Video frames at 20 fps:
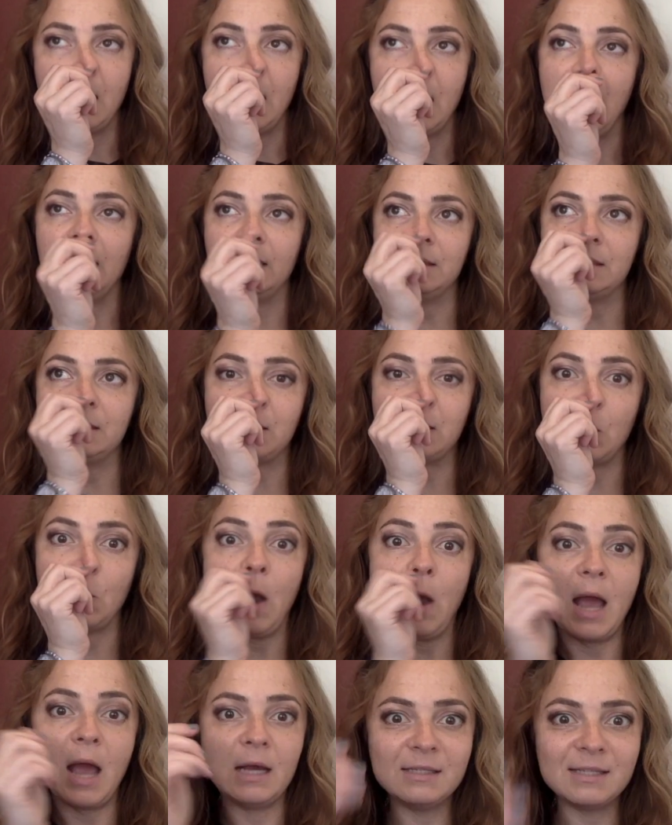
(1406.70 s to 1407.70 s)
And so
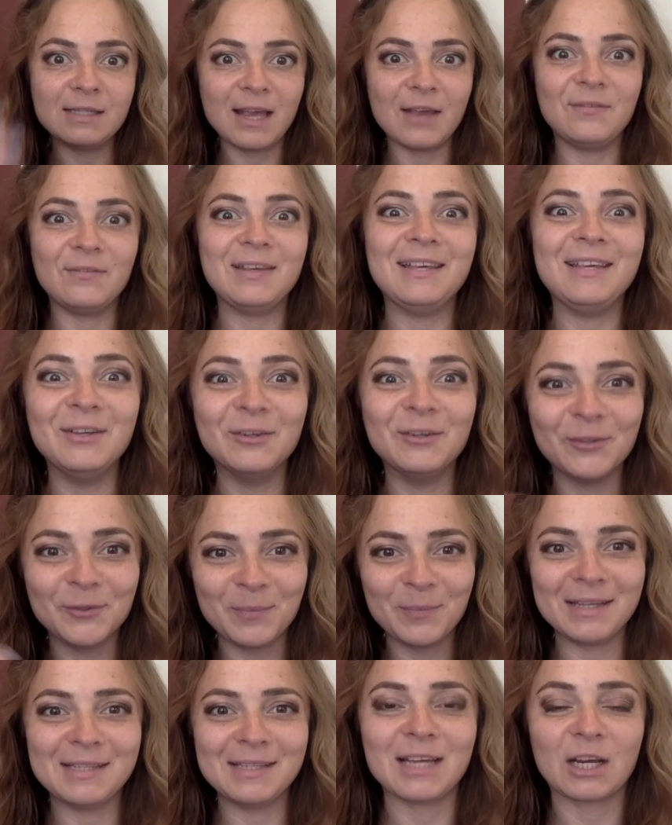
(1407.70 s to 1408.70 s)
as I've healed
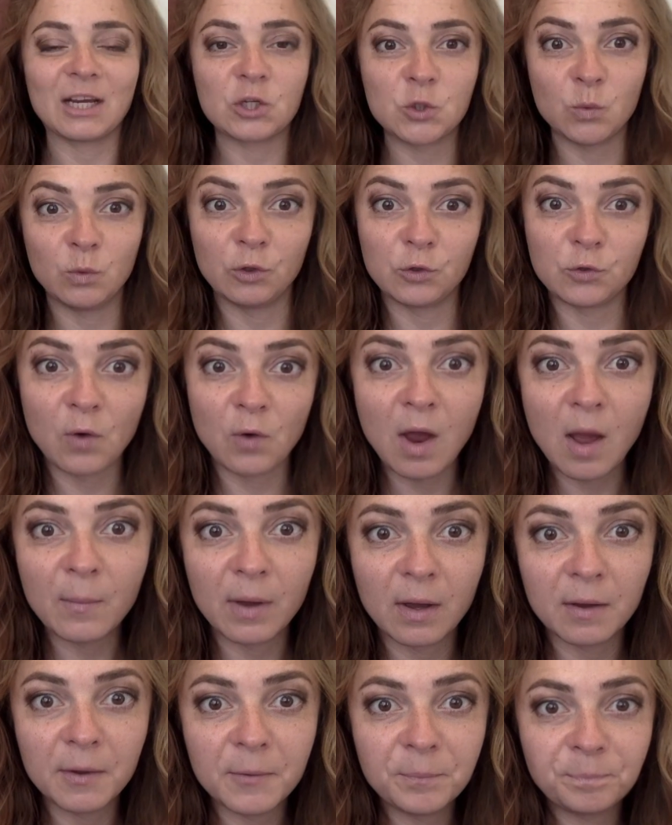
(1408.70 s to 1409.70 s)
my sexual
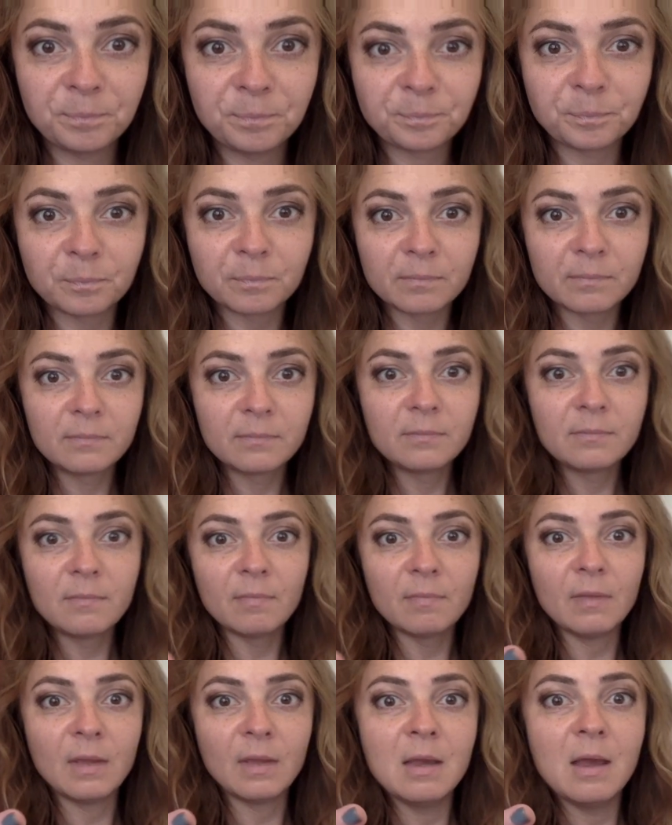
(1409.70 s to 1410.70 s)
trauma,
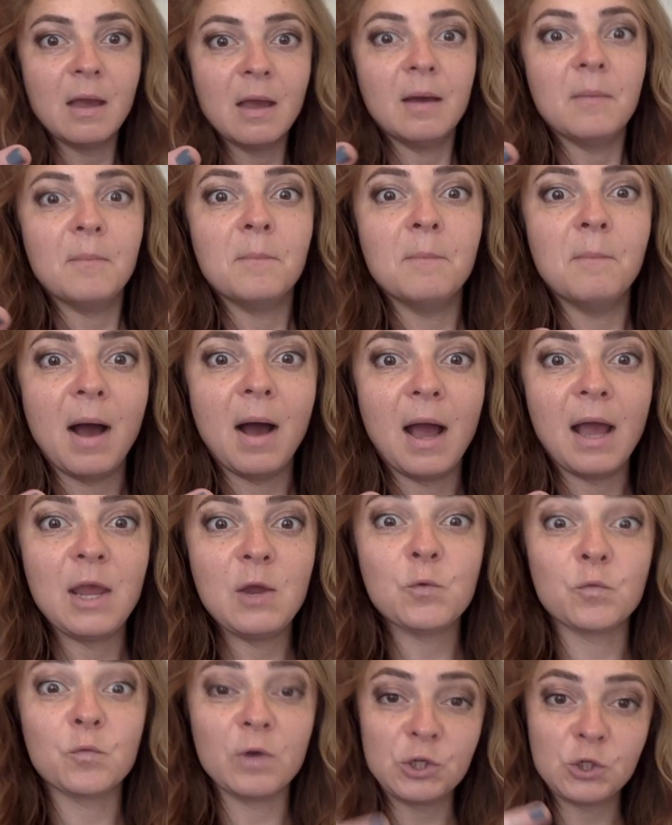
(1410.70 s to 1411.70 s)

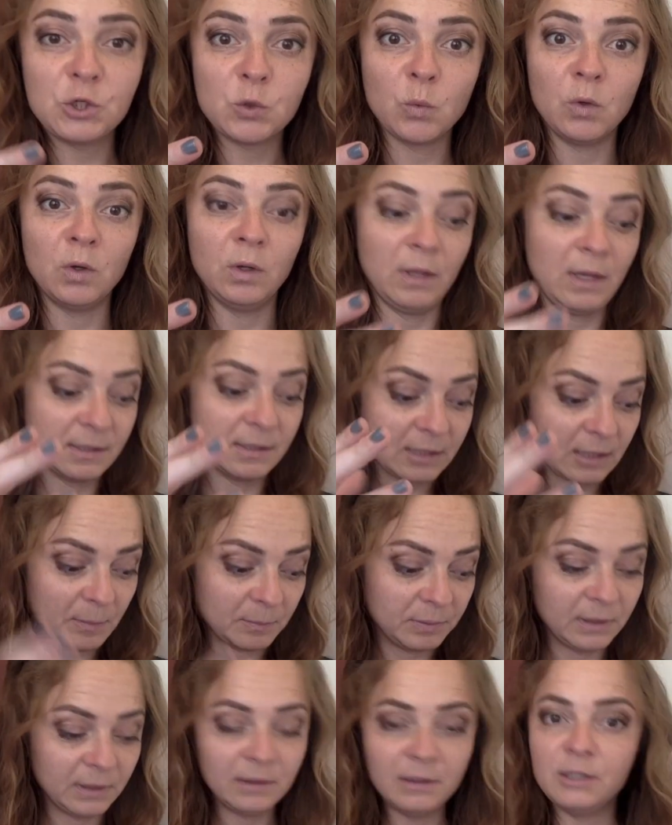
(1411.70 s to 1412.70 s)
my ritual has
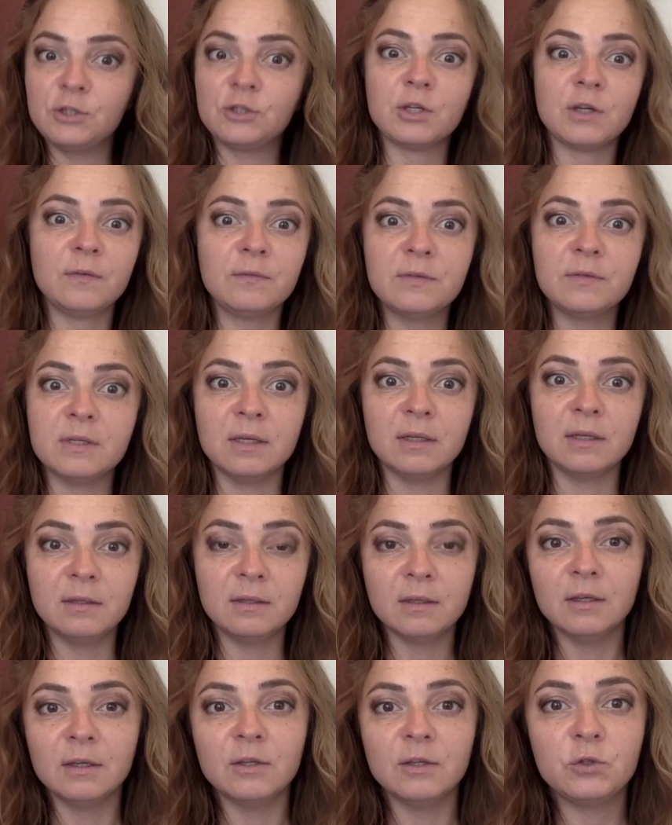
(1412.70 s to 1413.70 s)
completely shifted
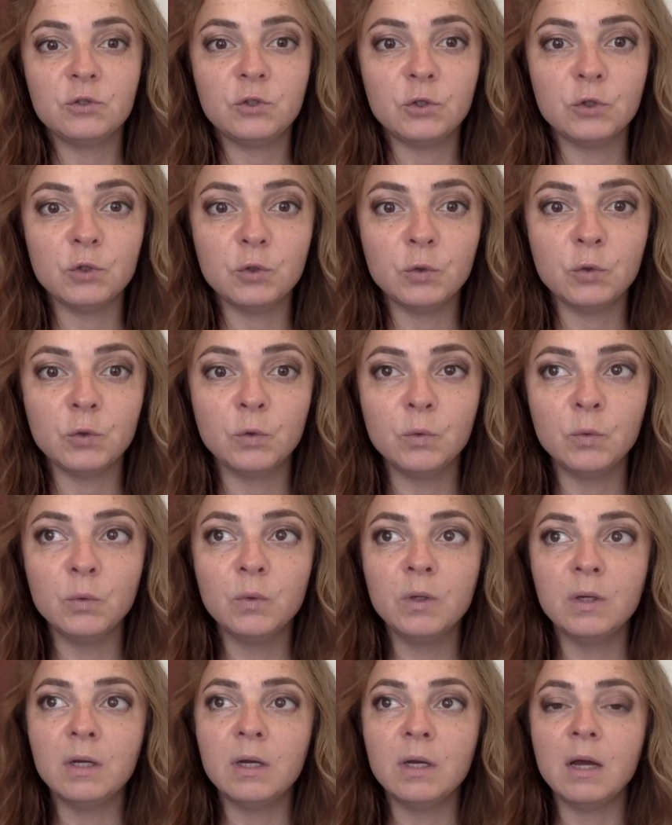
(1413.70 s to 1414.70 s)
to
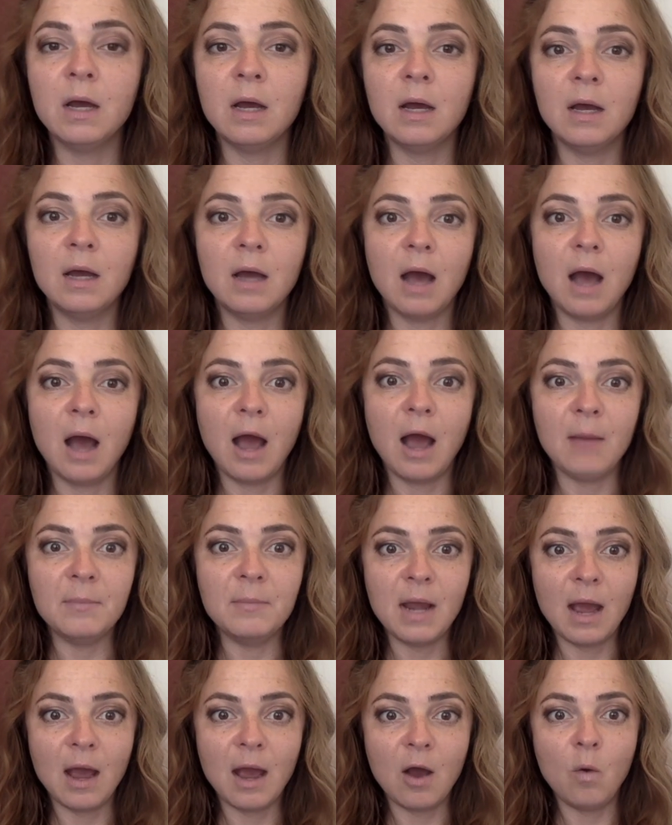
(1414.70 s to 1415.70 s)
I'm
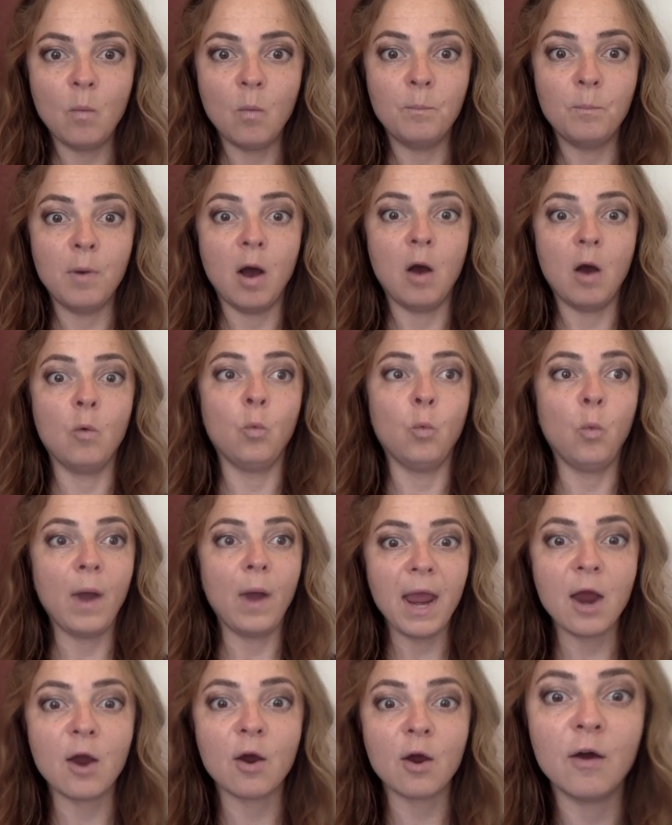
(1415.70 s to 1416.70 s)
now
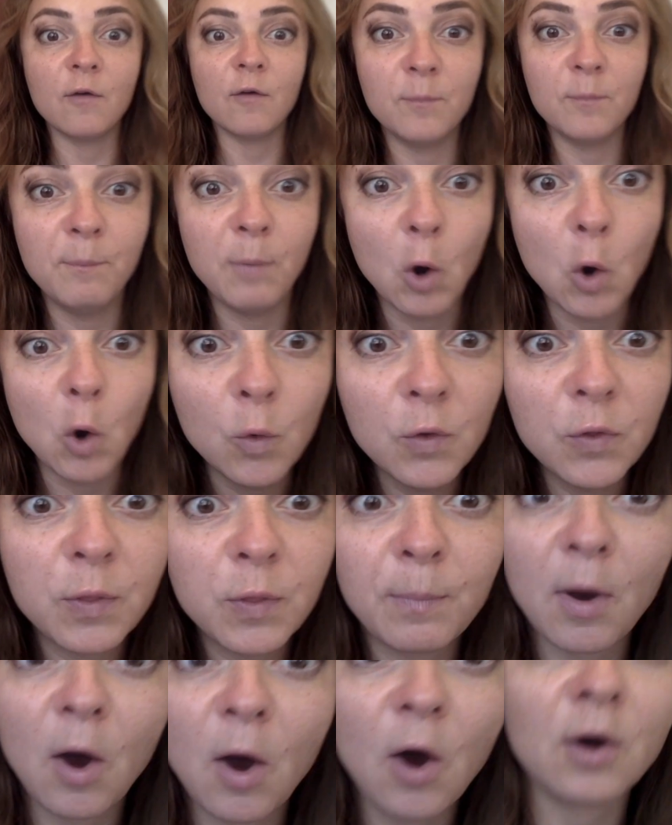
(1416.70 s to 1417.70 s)
aware of both
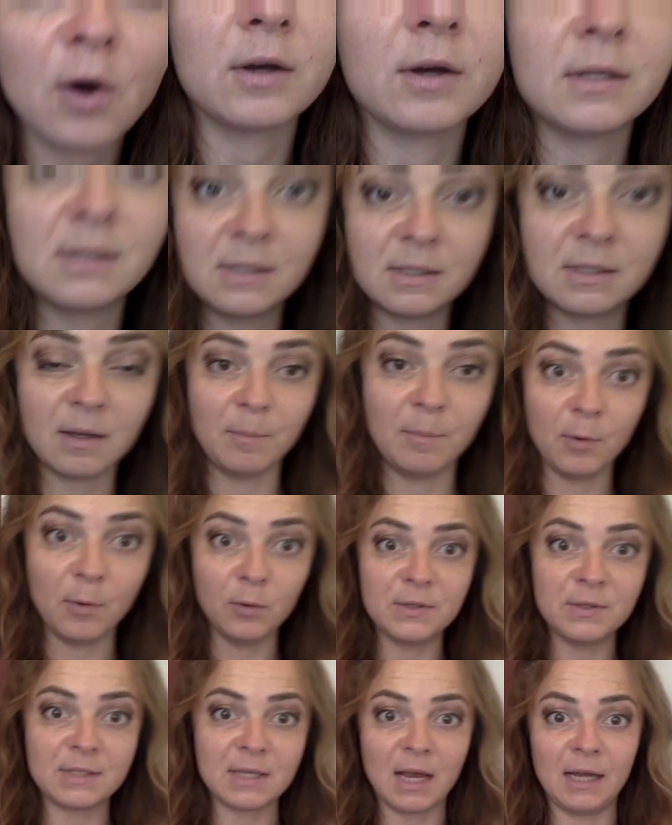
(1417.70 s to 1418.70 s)
parts, of
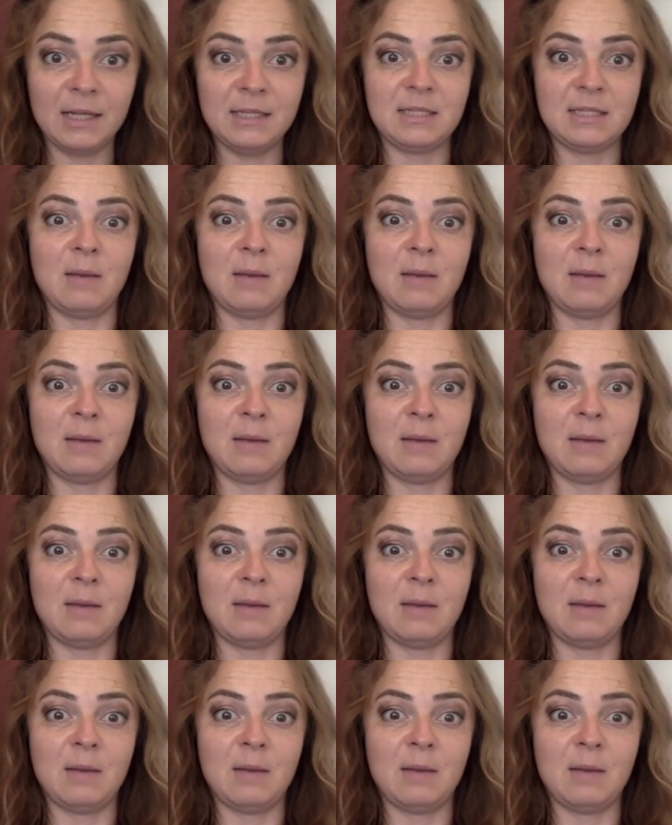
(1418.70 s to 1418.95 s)
both sides.